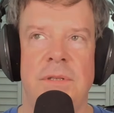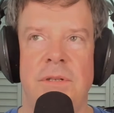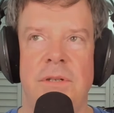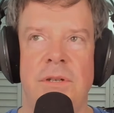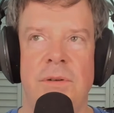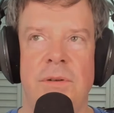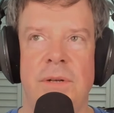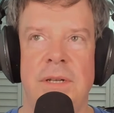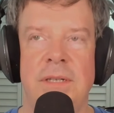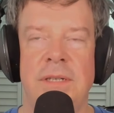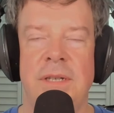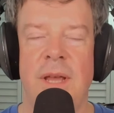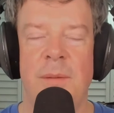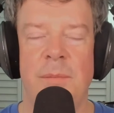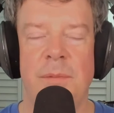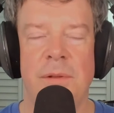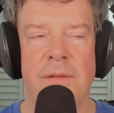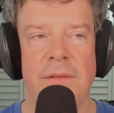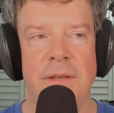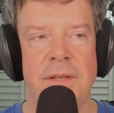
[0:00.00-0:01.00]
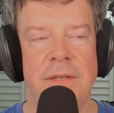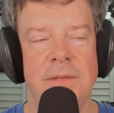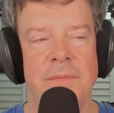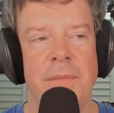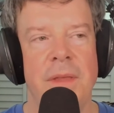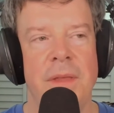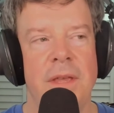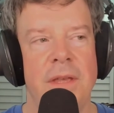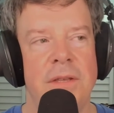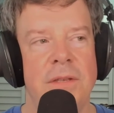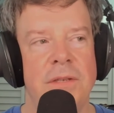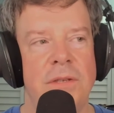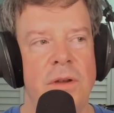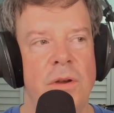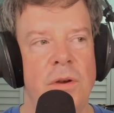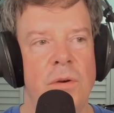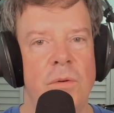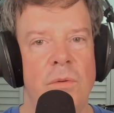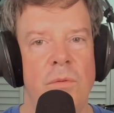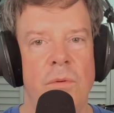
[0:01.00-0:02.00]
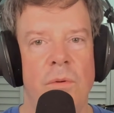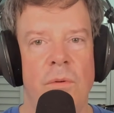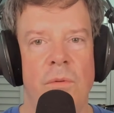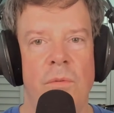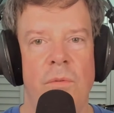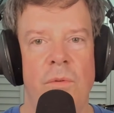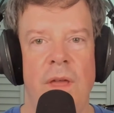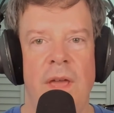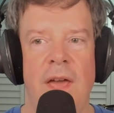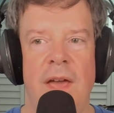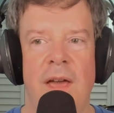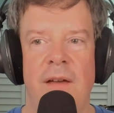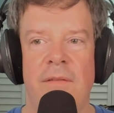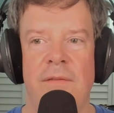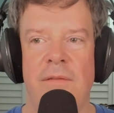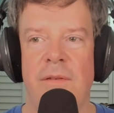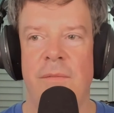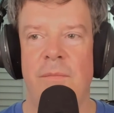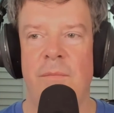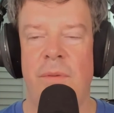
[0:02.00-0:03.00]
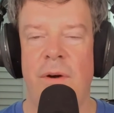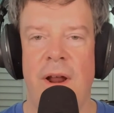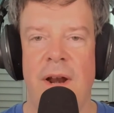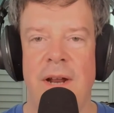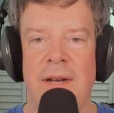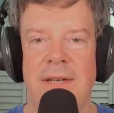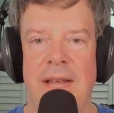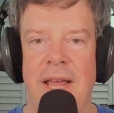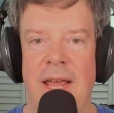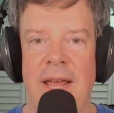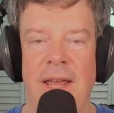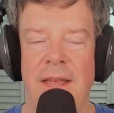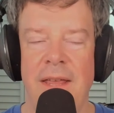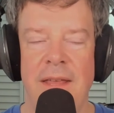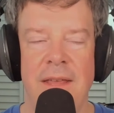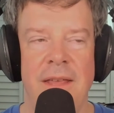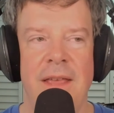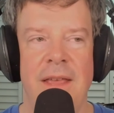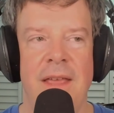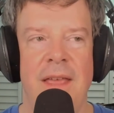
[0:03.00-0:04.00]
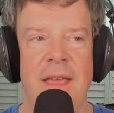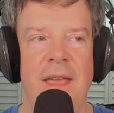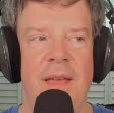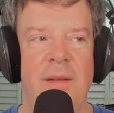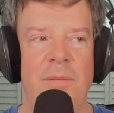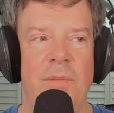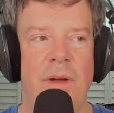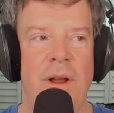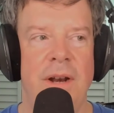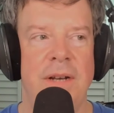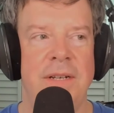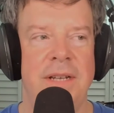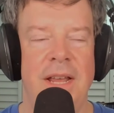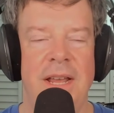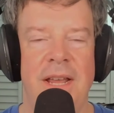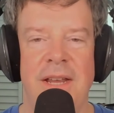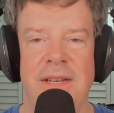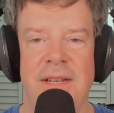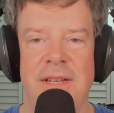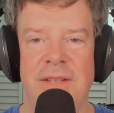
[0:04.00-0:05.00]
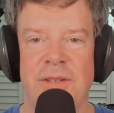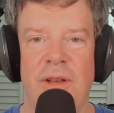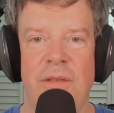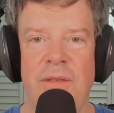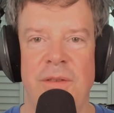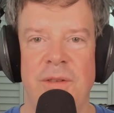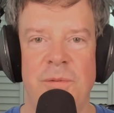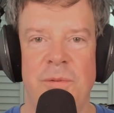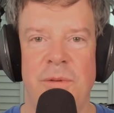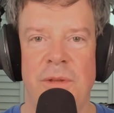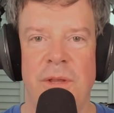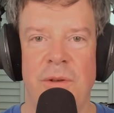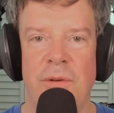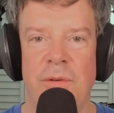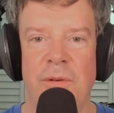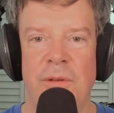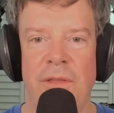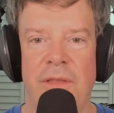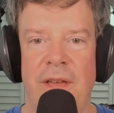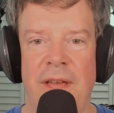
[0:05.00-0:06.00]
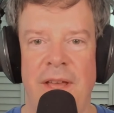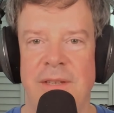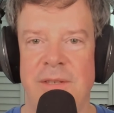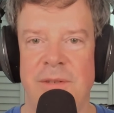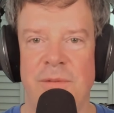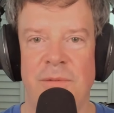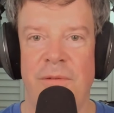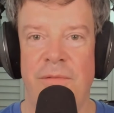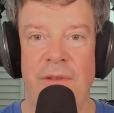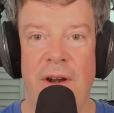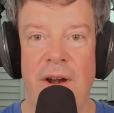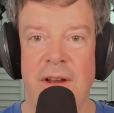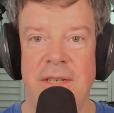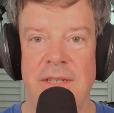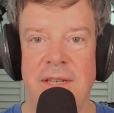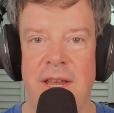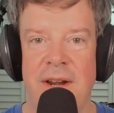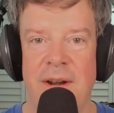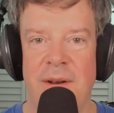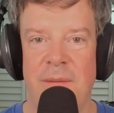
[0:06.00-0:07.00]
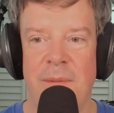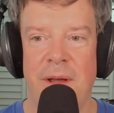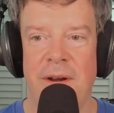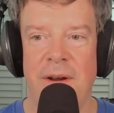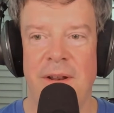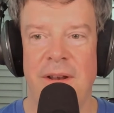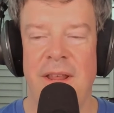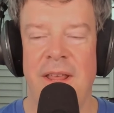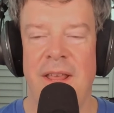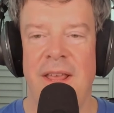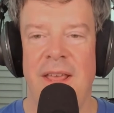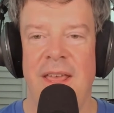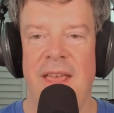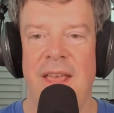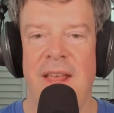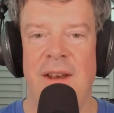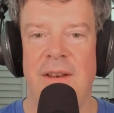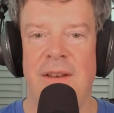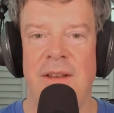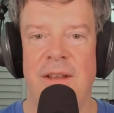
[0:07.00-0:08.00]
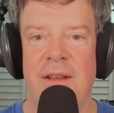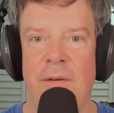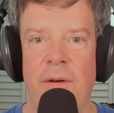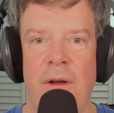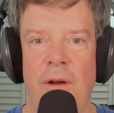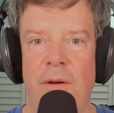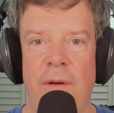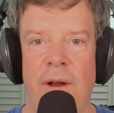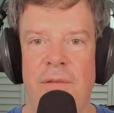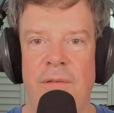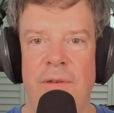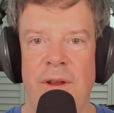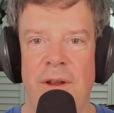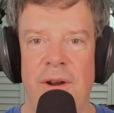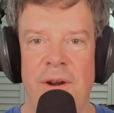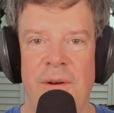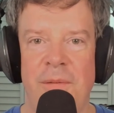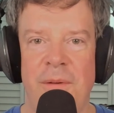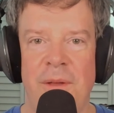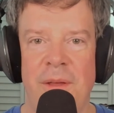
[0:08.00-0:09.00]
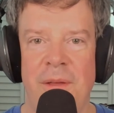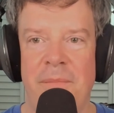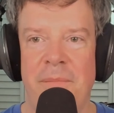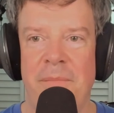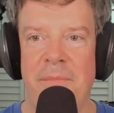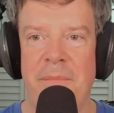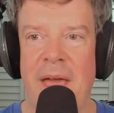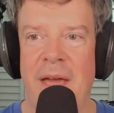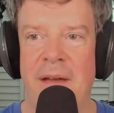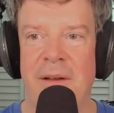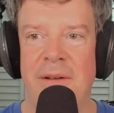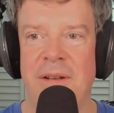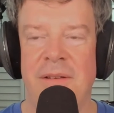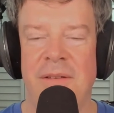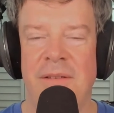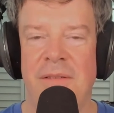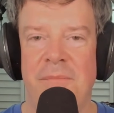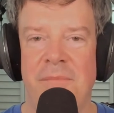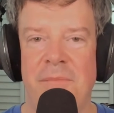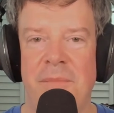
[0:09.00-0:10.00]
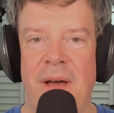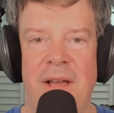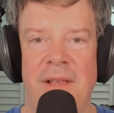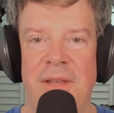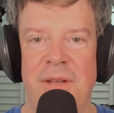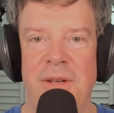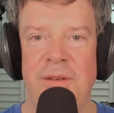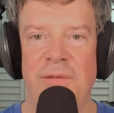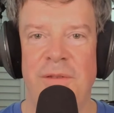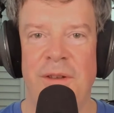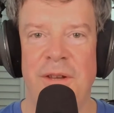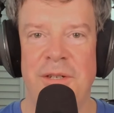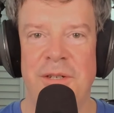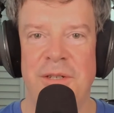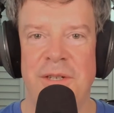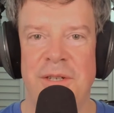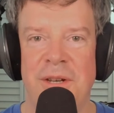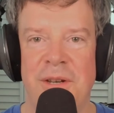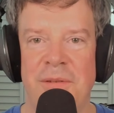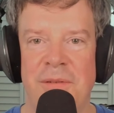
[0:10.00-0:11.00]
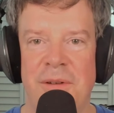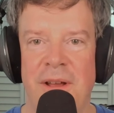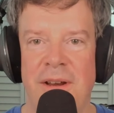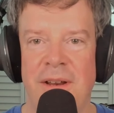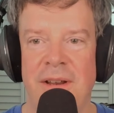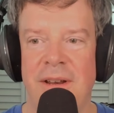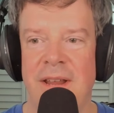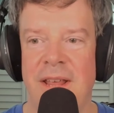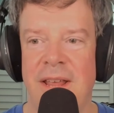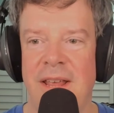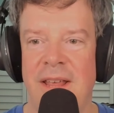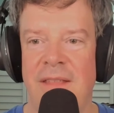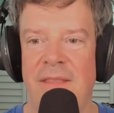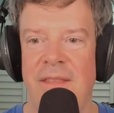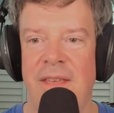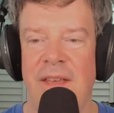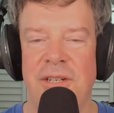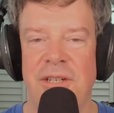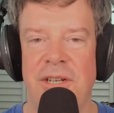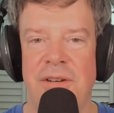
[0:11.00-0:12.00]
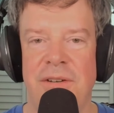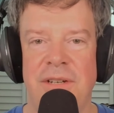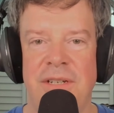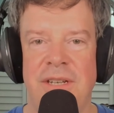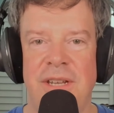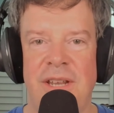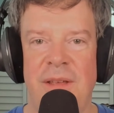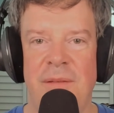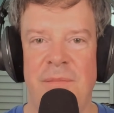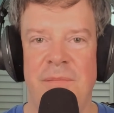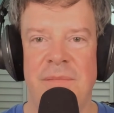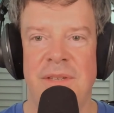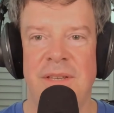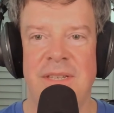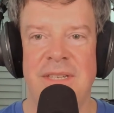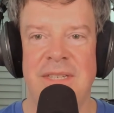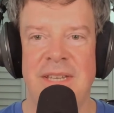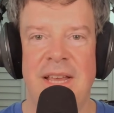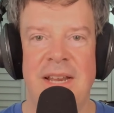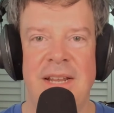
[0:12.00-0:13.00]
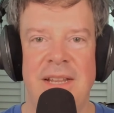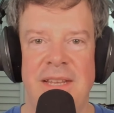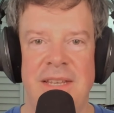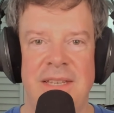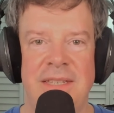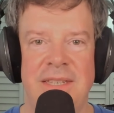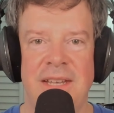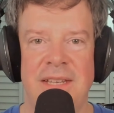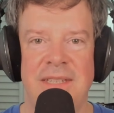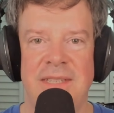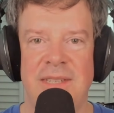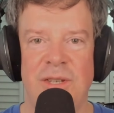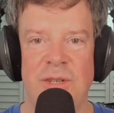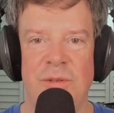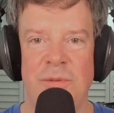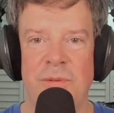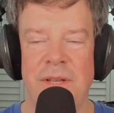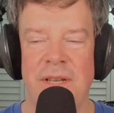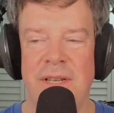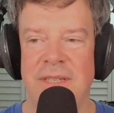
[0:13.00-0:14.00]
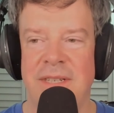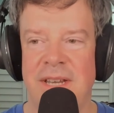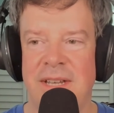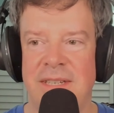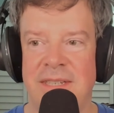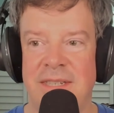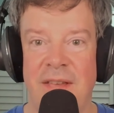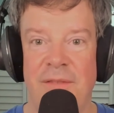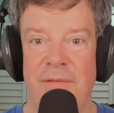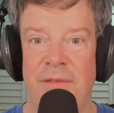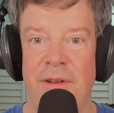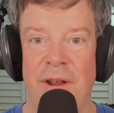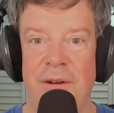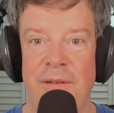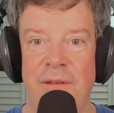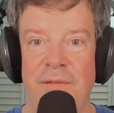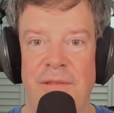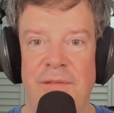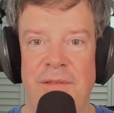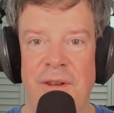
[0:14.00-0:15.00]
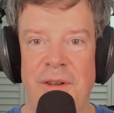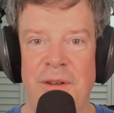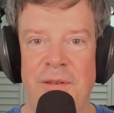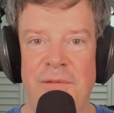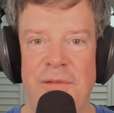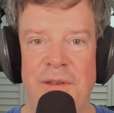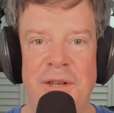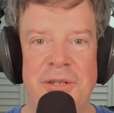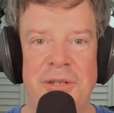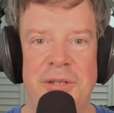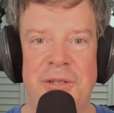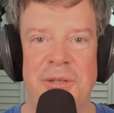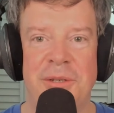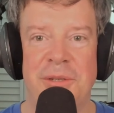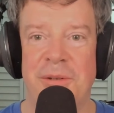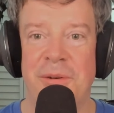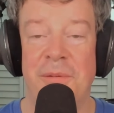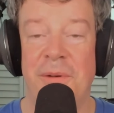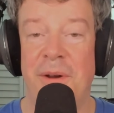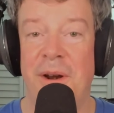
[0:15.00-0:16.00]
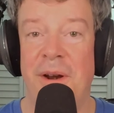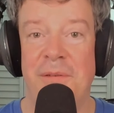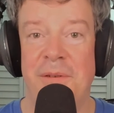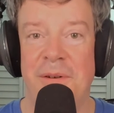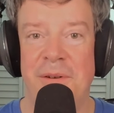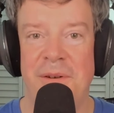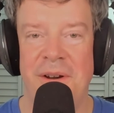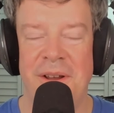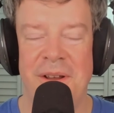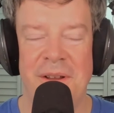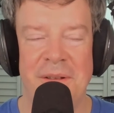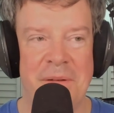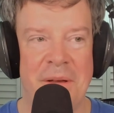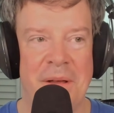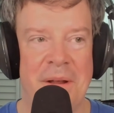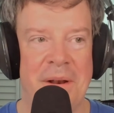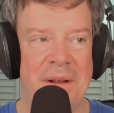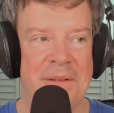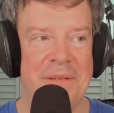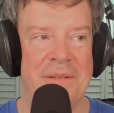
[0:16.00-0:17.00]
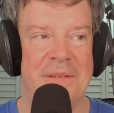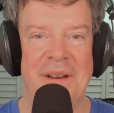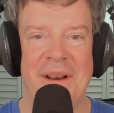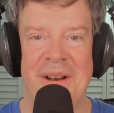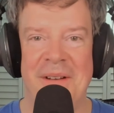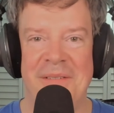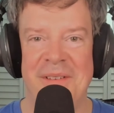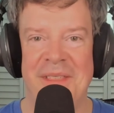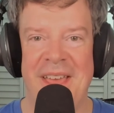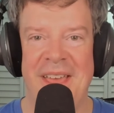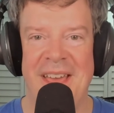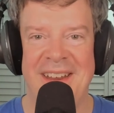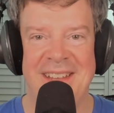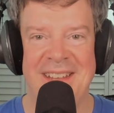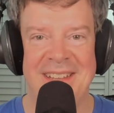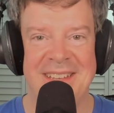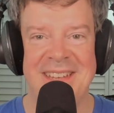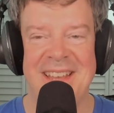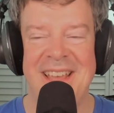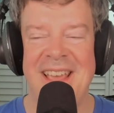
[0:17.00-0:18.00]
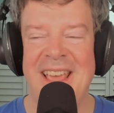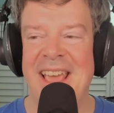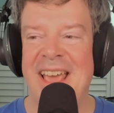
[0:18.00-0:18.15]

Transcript: do an example of this. So we have product A, and product A does all these really cool things, and we're very excited about it. And every year we pound a pile of new features into it, and the engineering team excitedly says this release has 750 new features or whatever that is.